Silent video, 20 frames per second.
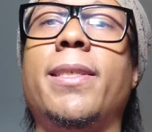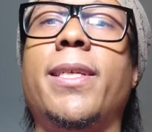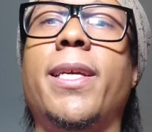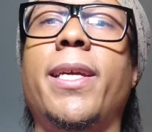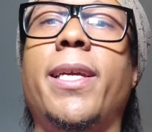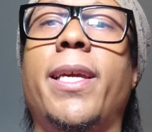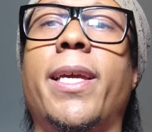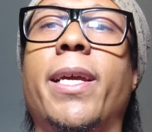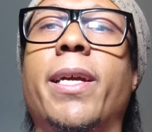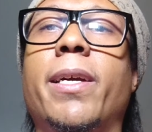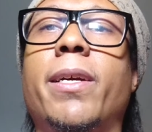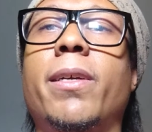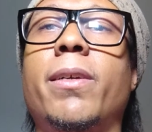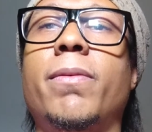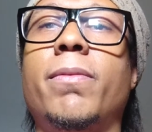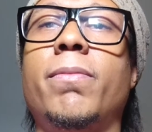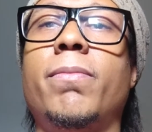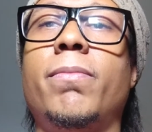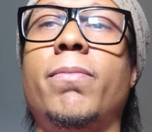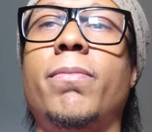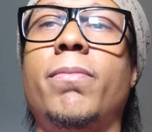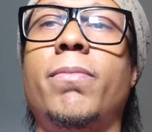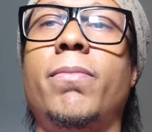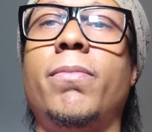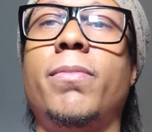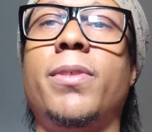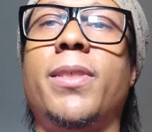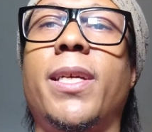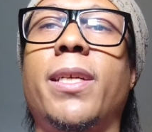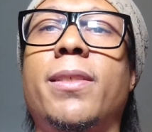Take care.
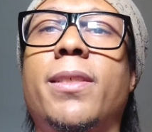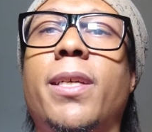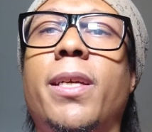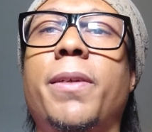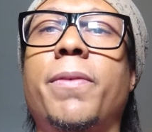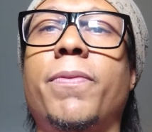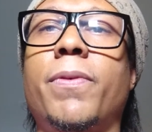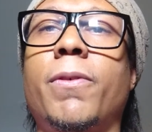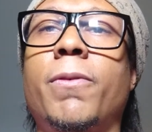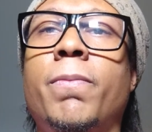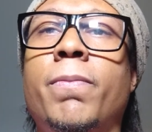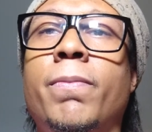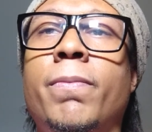Stay safe.